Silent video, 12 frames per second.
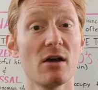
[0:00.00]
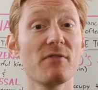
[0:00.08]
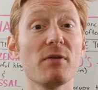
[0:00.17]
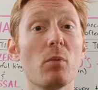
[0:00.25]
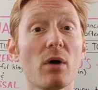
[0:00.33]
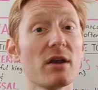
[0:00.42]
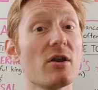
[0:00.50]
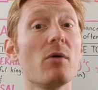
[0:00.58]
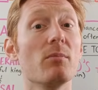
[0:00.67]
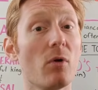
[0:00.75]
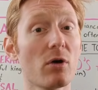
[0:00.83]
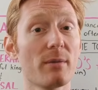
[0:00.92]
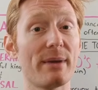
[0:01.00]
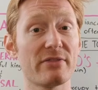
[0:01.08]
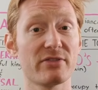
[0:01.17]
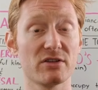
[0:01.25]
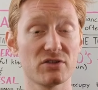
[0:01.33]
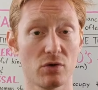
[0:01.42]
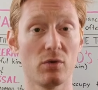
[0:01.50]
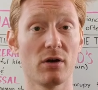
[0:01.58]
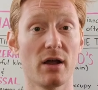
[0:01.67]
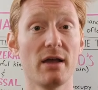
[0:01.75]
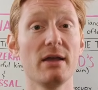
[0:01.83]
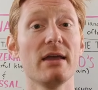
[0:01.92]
Now, if you want to know more about the Torah